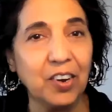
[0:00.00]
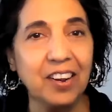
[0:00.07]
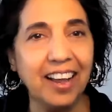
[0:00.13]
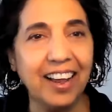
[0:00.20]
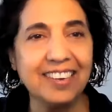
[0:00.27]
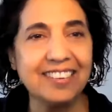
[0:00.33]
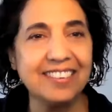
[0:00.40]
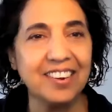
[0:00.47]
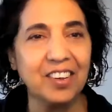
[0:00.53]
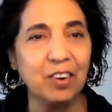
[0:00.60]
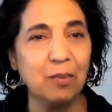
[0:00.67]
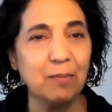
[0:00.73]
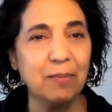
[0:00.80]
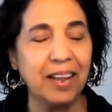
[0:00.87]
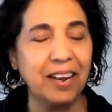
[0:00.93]
your clients are
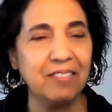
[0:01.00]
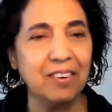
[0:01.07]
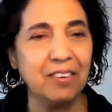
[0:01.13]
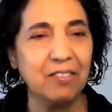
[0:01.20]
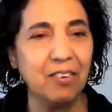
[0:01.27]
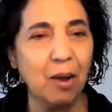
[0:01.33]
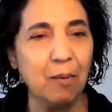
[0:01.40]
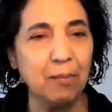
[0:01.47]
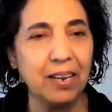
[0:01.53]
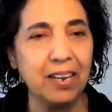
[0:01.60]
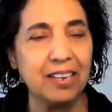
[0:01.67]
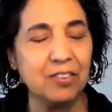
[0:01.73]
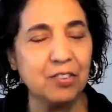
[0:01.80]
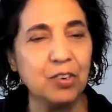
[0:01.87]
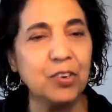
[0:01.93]
going to benefit from
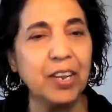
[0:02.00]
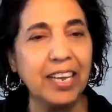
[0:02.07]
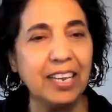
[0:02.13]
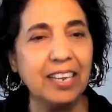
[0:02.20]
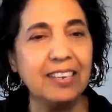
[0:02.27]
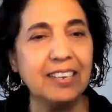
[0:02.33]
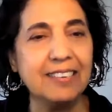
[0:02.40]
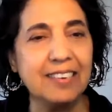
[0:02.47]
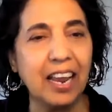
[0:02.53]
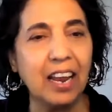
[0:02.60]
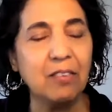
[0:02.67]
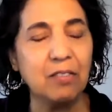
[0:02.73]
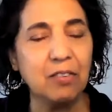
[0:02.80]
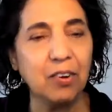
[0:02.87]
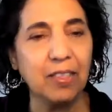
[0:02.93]
it because you're taking a
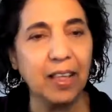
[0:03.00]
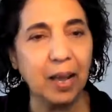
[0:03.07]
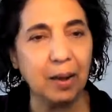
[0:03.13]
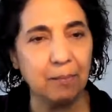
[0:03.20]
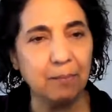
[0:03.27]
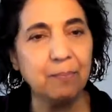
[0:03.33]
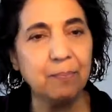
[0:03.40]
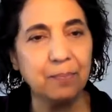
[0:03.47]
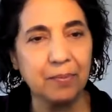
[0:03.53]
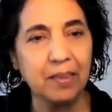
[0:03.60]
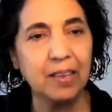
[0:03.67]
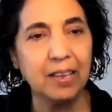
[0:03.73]
stand for them.